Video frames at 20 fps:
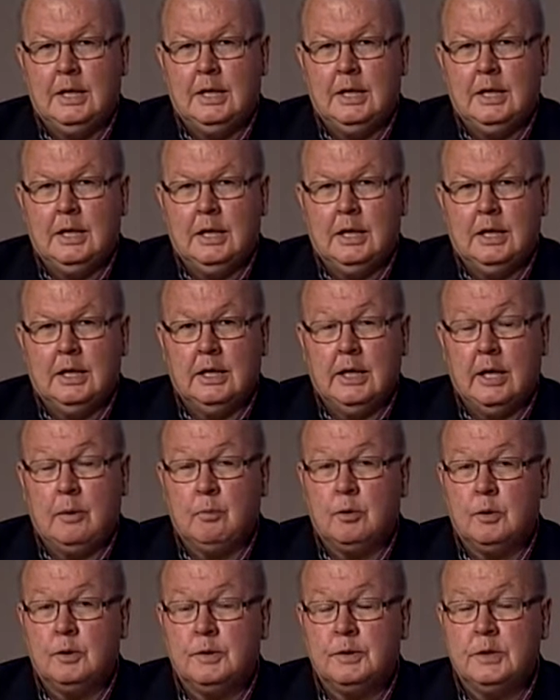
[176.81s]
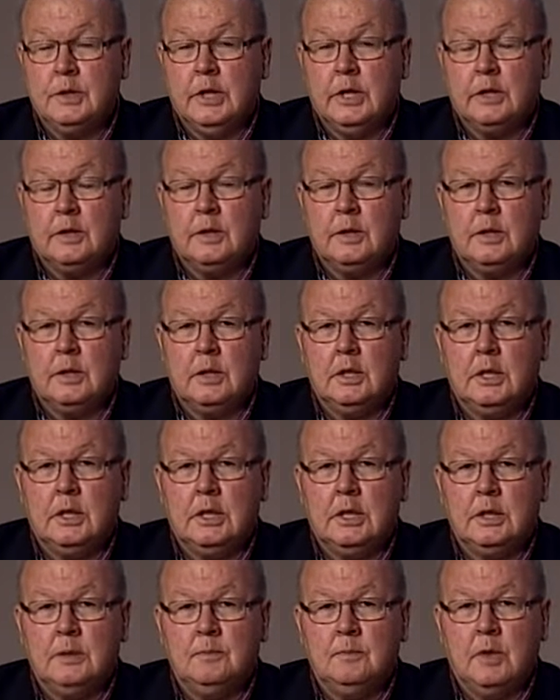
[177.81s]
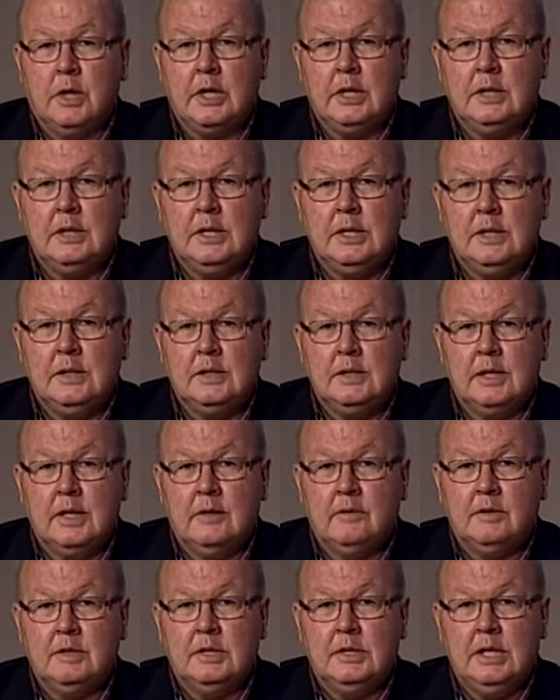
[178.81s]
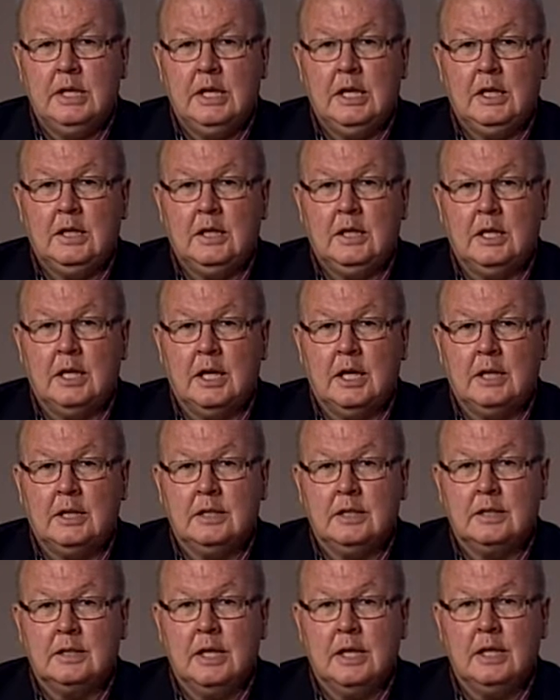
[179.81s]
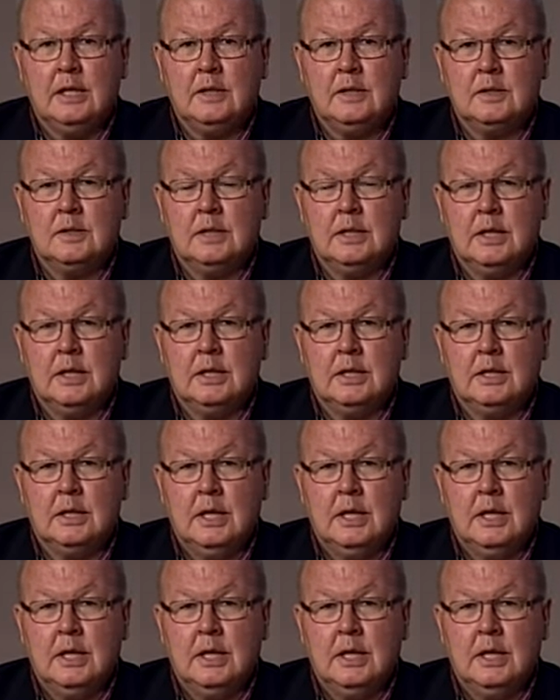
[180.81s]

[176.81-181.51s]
Uh, April 6th, uh, 1917, the United States, uh,